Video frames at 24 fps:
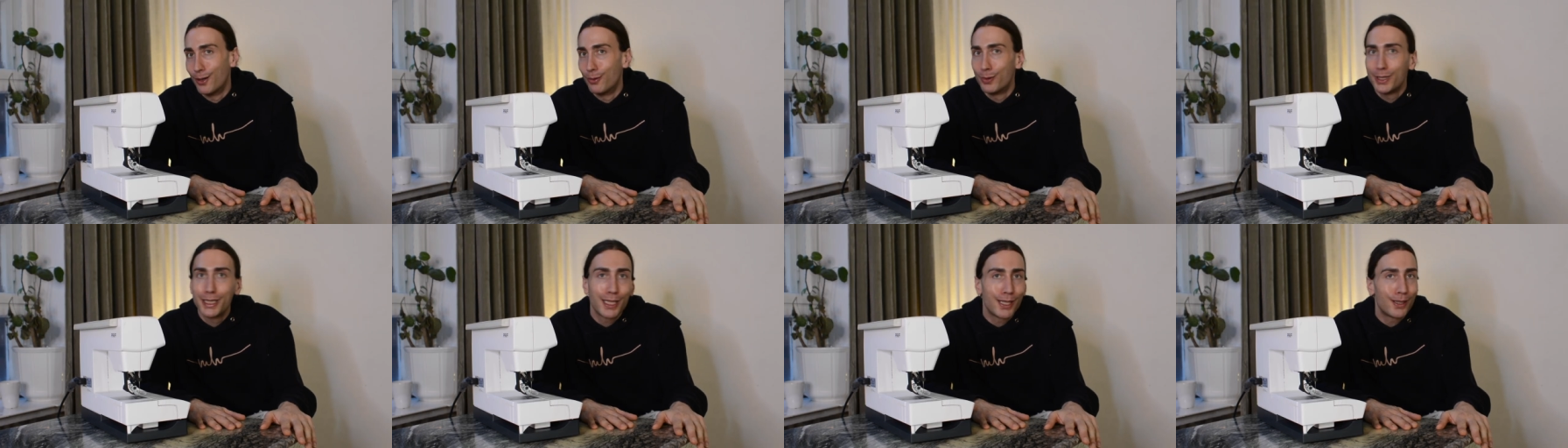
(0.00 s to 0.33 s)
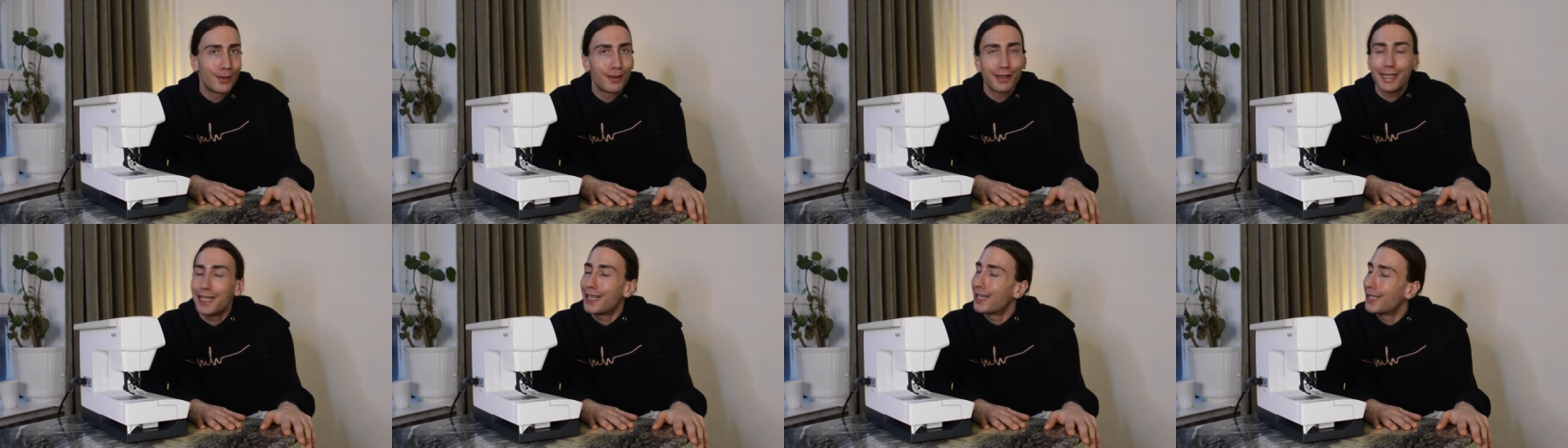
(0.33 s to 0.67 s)
we
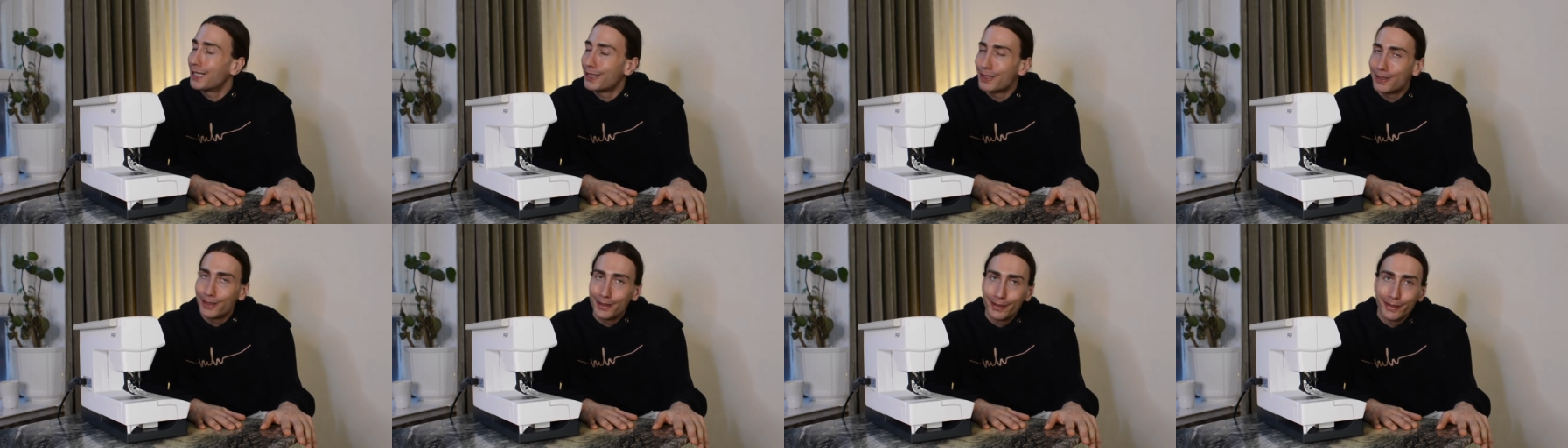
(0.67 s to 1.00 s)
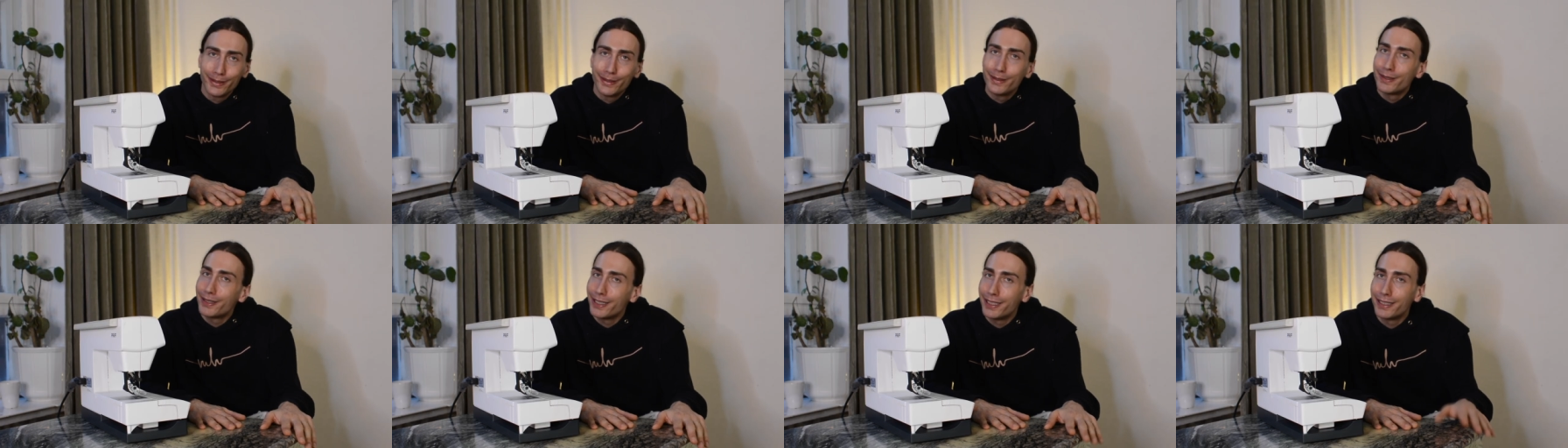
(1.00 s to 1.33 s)
don't like to
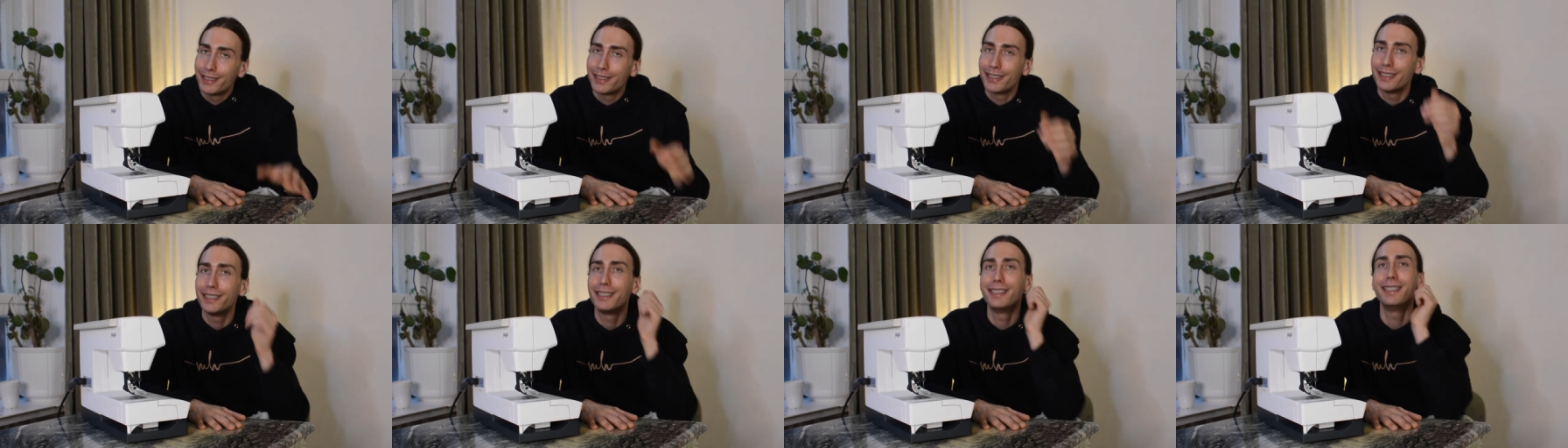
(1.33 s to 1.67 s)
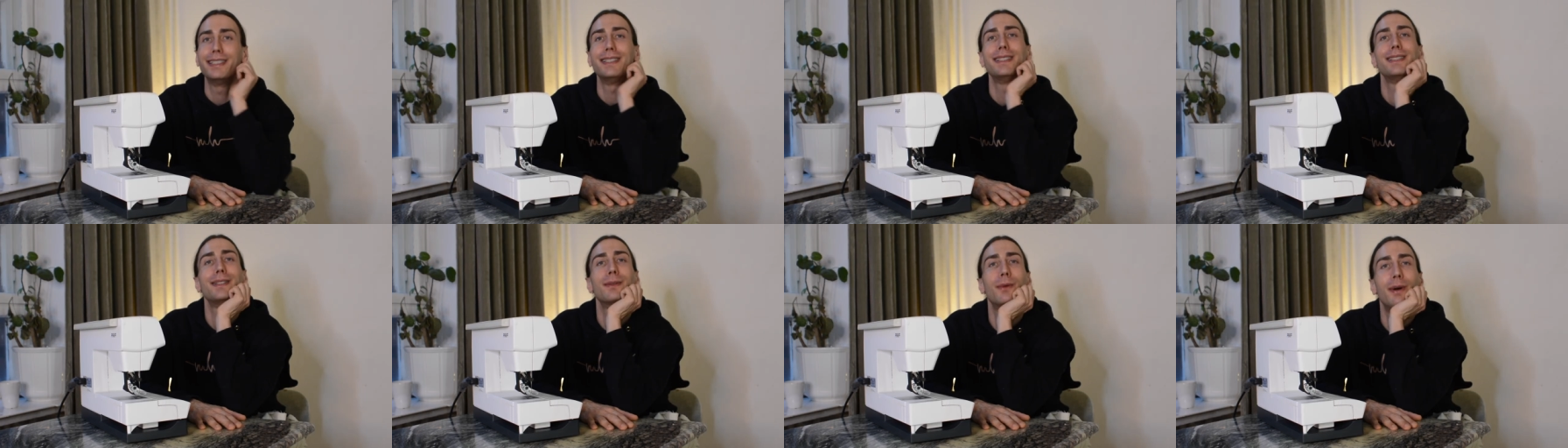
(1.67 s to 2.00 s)
do things the
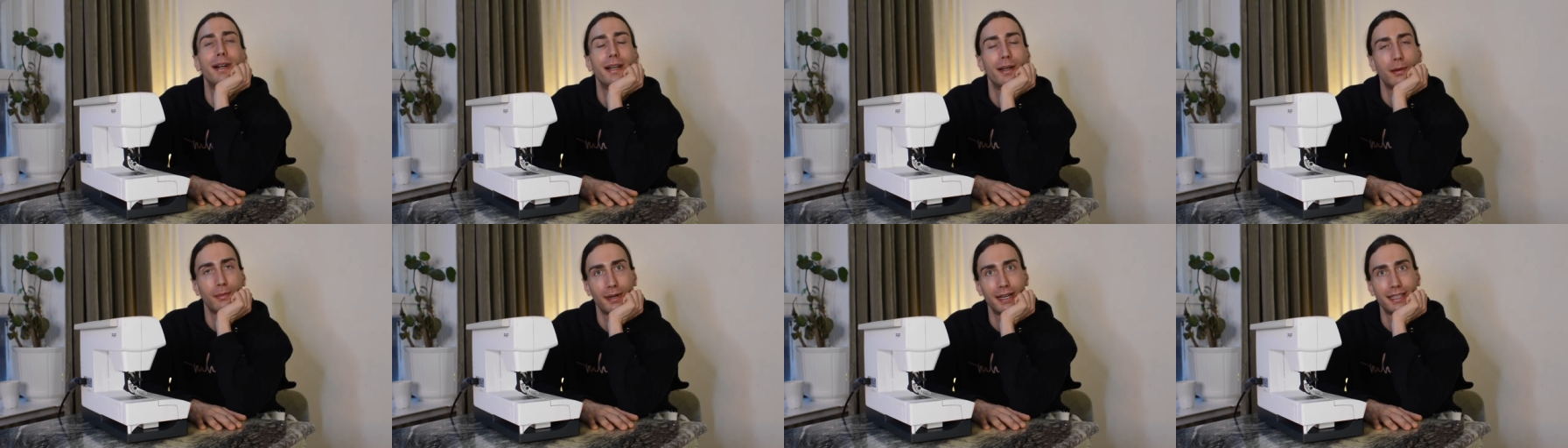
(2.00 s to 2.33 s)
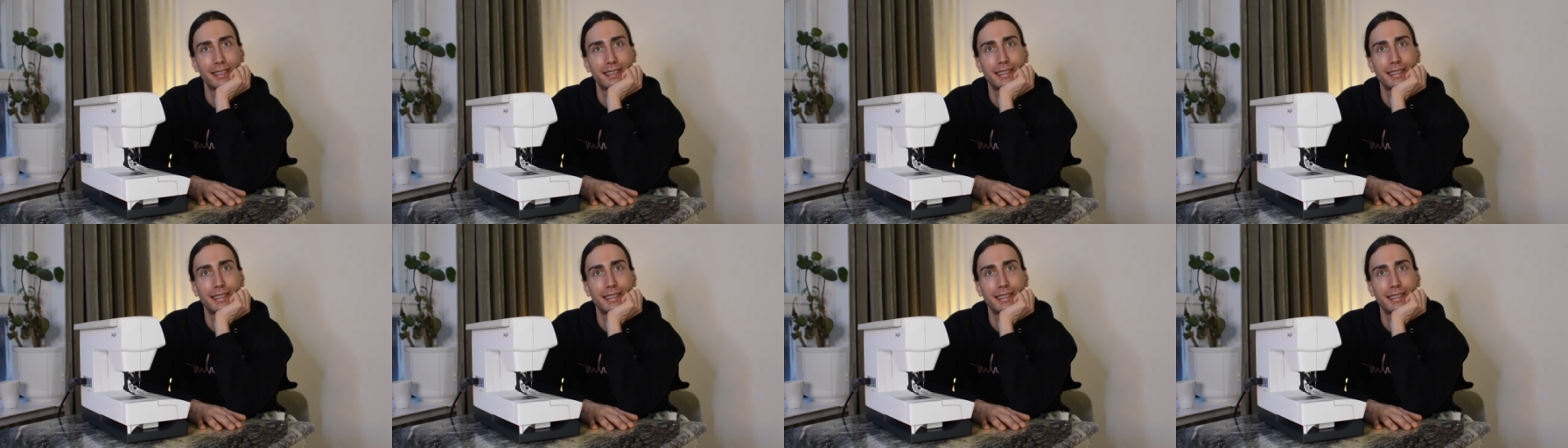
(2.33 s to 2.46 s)
easy way on my